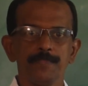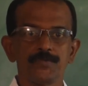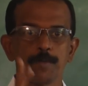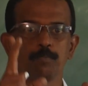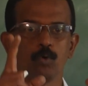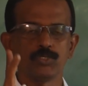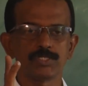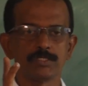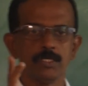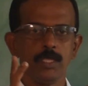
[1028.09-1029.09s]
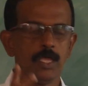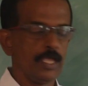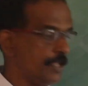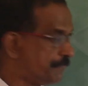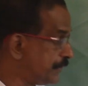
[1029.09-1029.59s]
Suppose
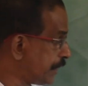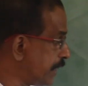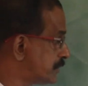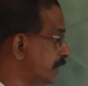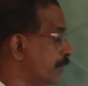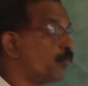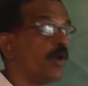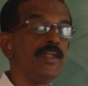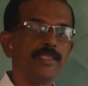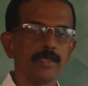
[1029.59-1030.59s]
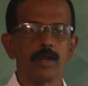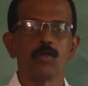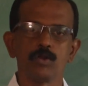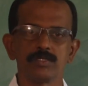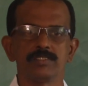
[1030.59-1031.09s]
if it takes say 1 year
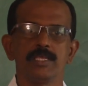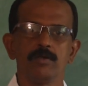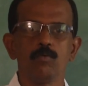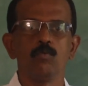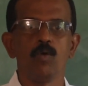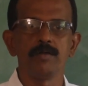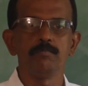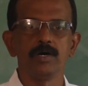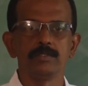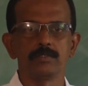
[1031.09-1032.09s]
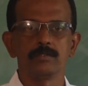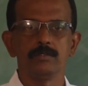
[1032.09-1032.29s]
or say 1 month,